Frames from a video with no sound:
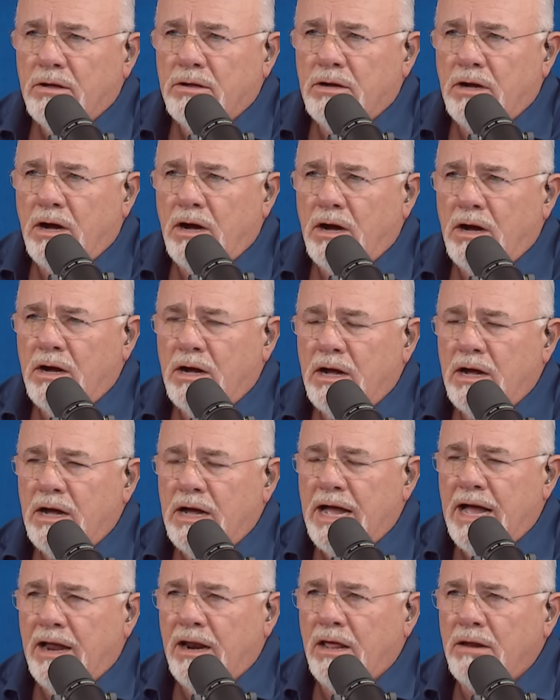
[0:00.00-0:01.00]
uh,
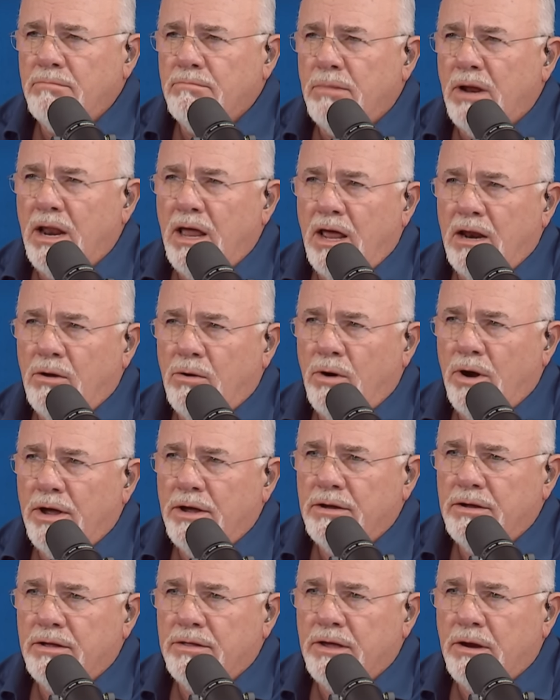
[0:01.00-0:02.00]
Alan
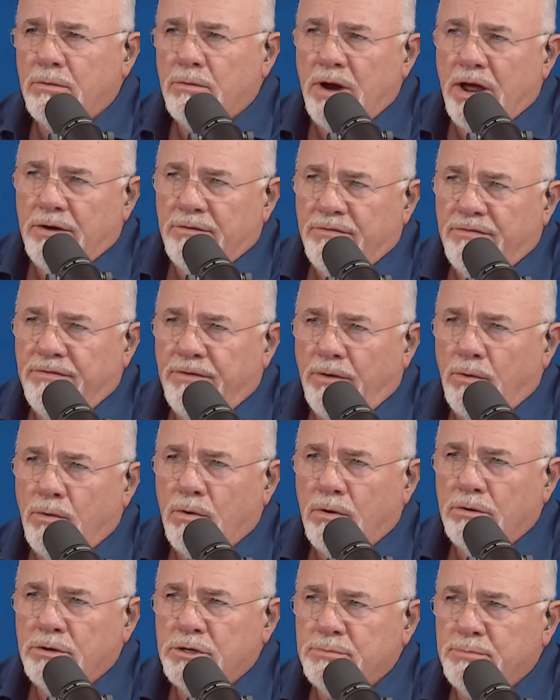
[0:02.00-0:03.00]
Mulally that ran
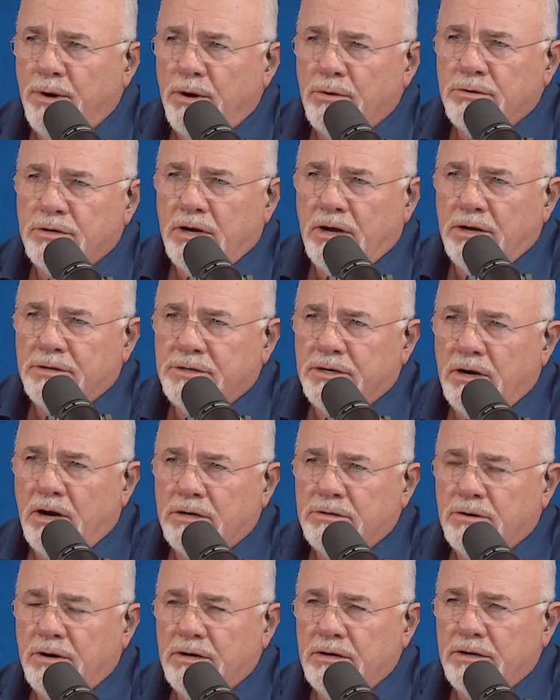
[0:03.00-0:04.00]
Ford spoke to us in
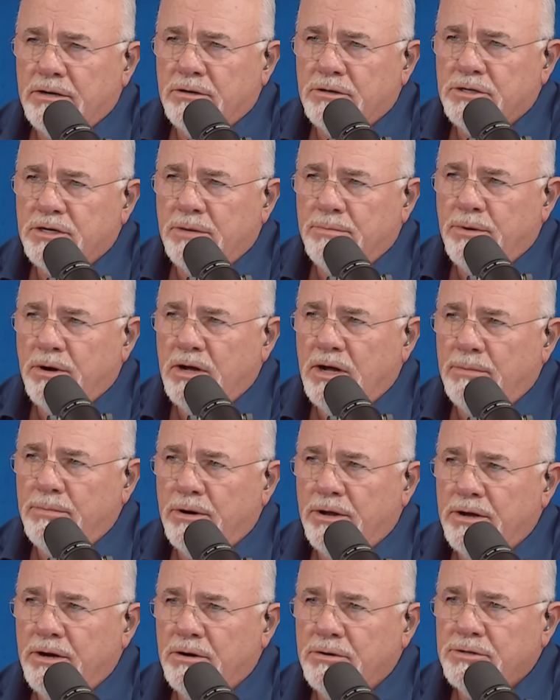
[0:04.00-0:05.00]
EntreLeadership a
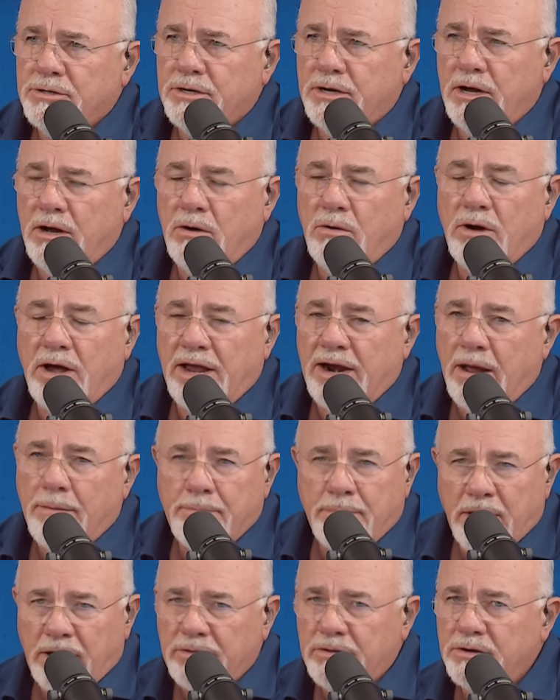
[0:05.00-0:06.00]
couple of years ago, and I
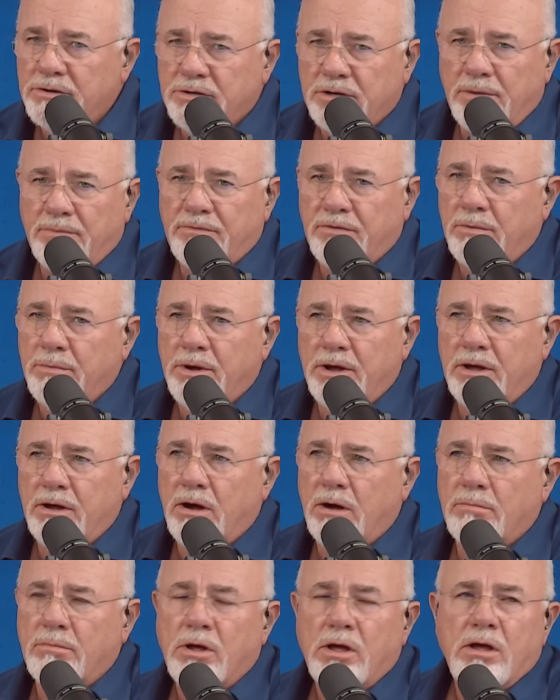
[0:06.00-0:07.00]
picked this up from
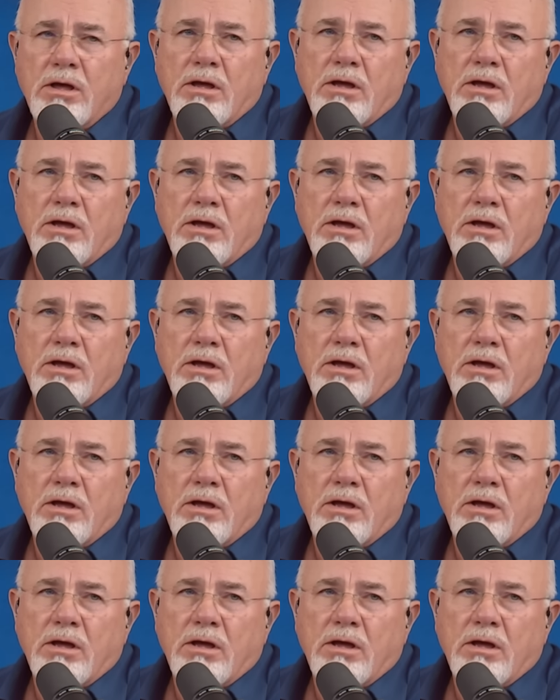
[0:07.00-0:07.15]
him.